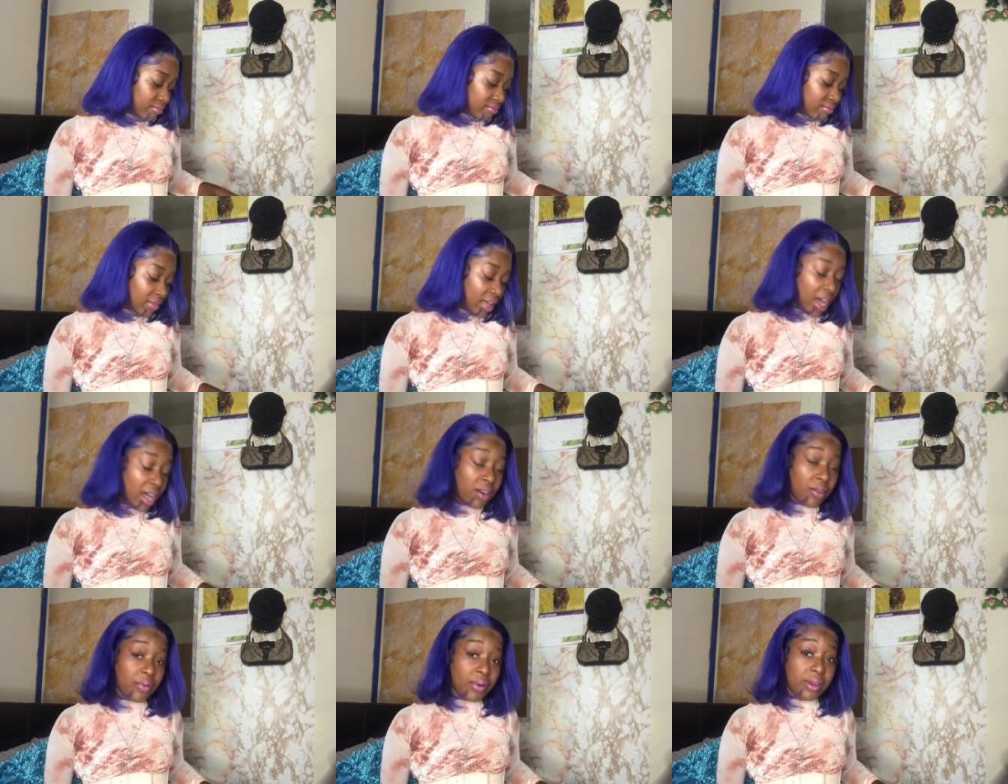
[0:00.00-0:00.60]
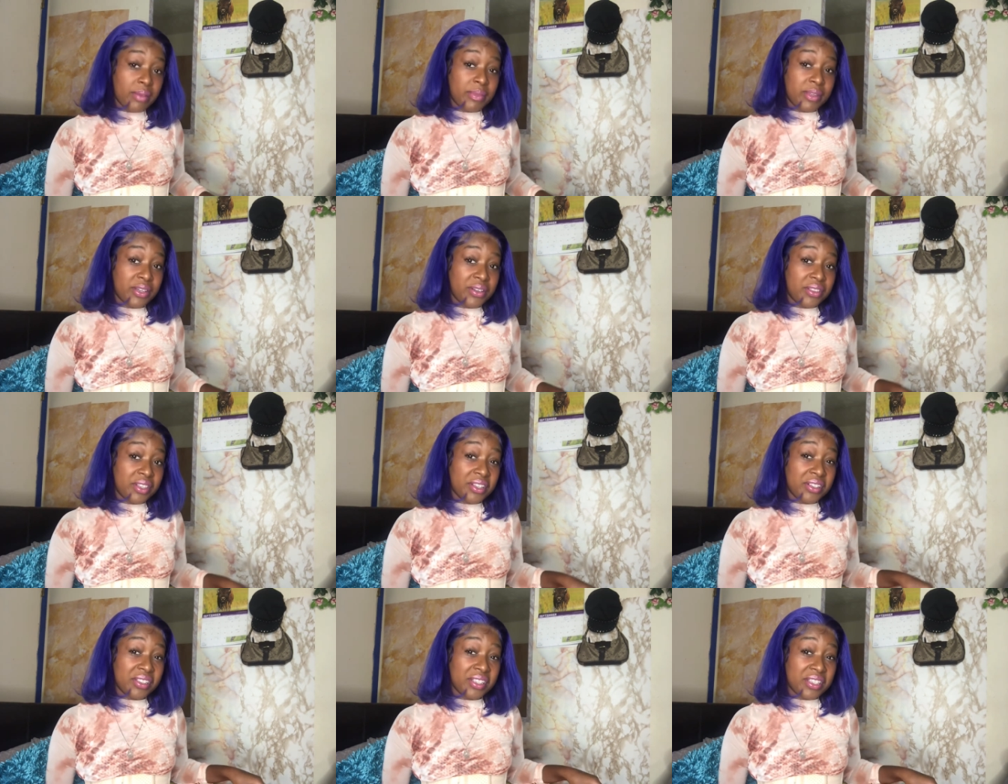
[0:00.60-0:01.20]
I don't want to be on
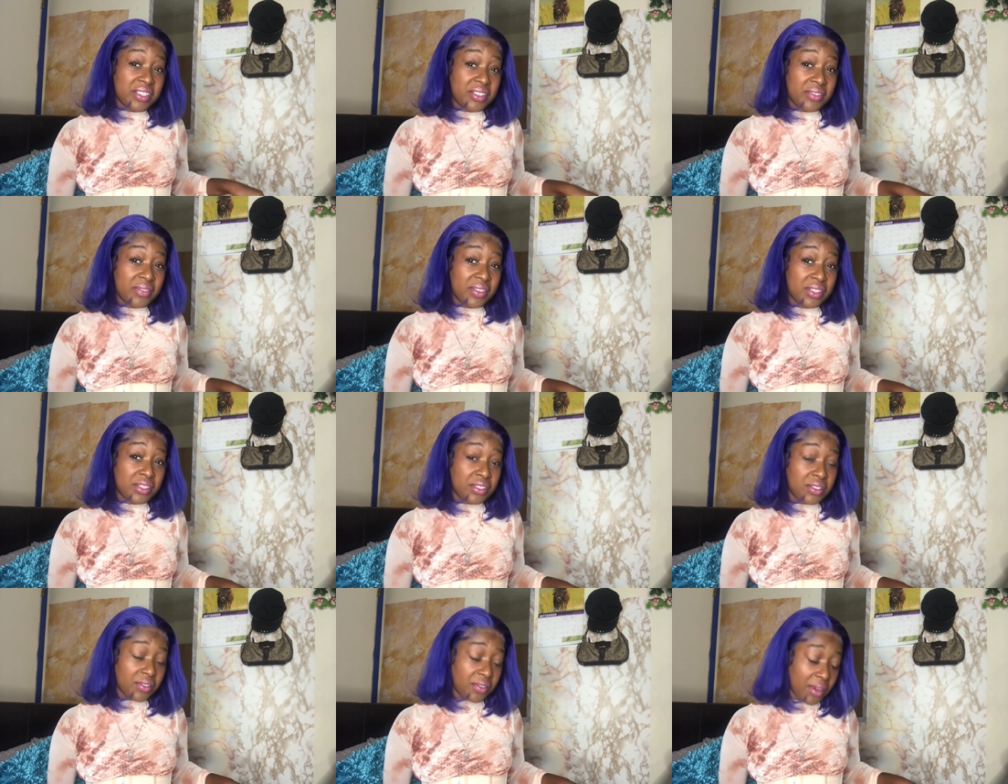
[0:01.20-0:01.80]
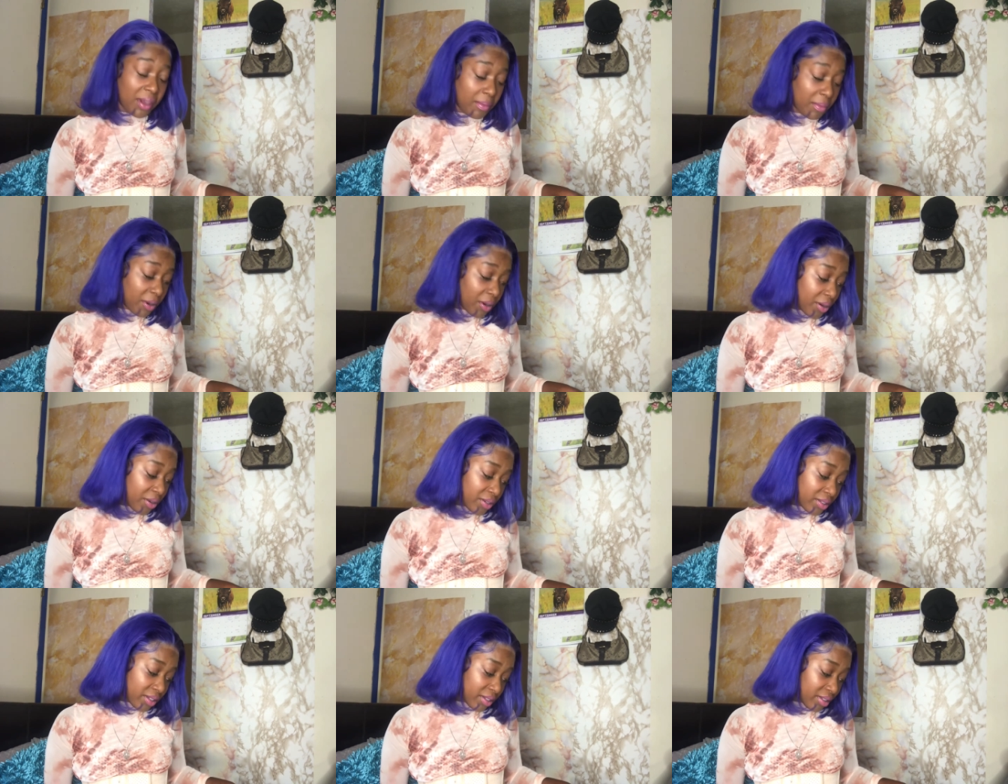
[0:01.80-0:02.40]
their list of Instagram
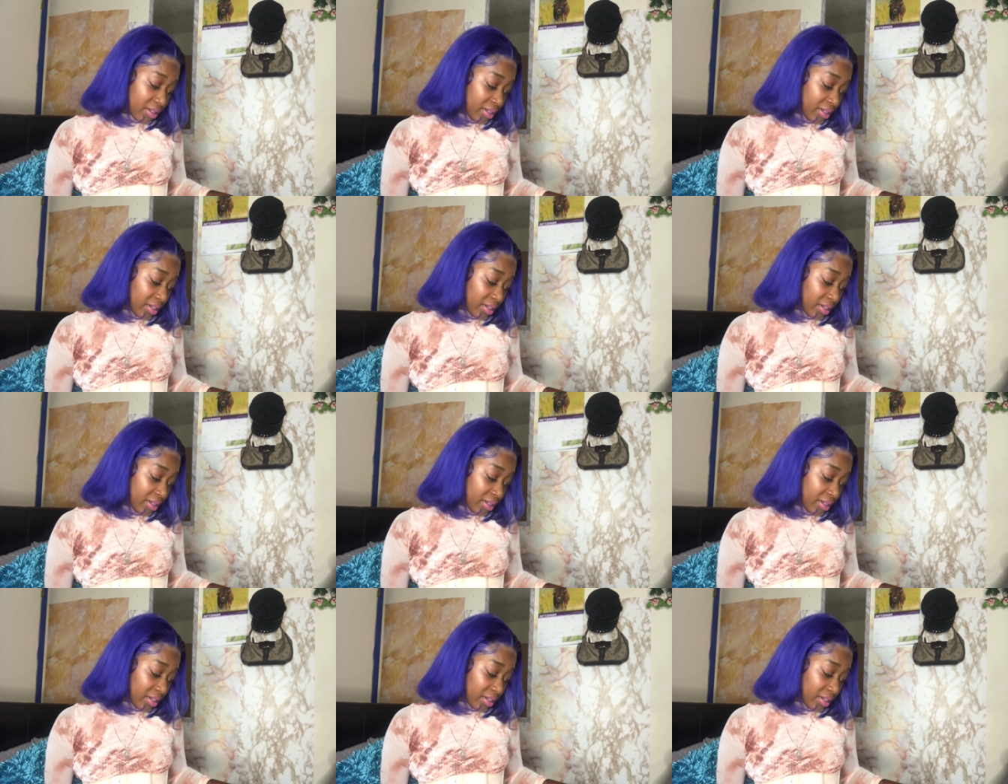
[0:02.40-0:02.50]
girls.